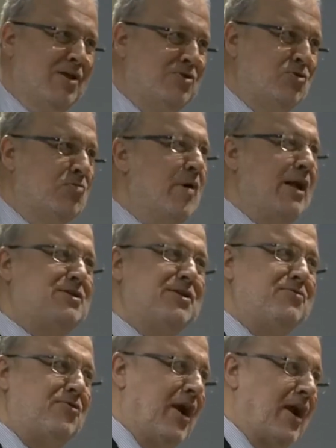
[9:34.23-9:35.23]
too much
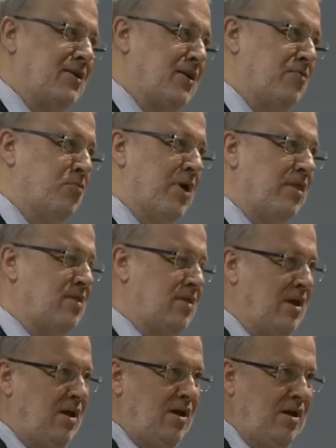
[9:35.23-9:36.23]
interacted with
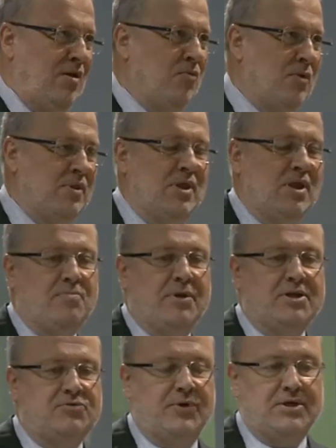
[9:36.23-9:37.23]
the
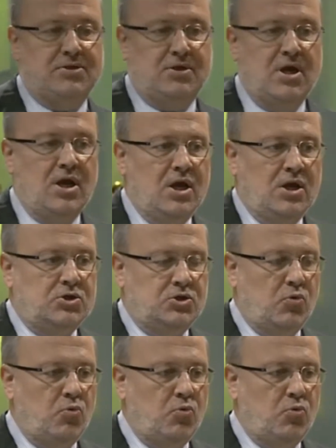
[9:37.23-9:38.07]
administration. So